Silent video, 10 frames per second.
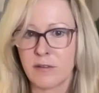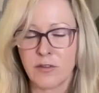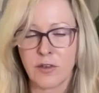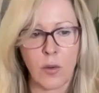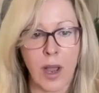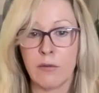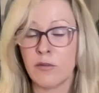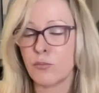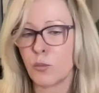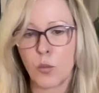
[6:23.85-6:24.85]
So I was
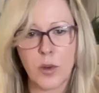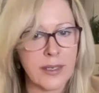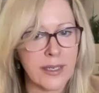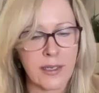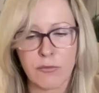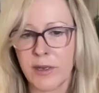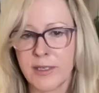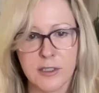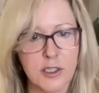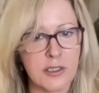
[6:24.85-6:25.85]
willing and ready
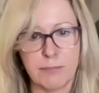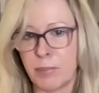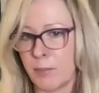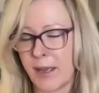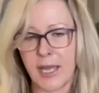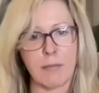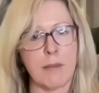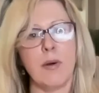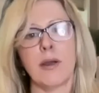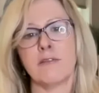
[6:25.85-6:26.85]
to just put my hand in my
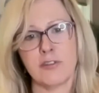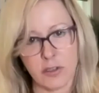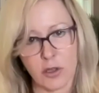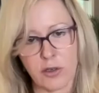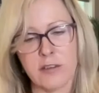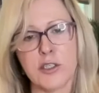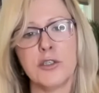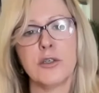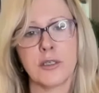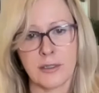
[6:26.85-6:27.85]
pocket for as long as it
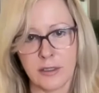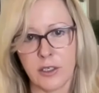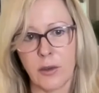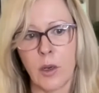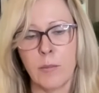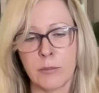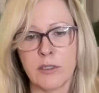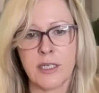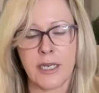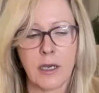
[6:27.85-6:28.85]
took and, you know, hope that it would
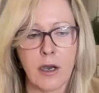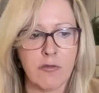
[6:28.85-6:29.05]
take off.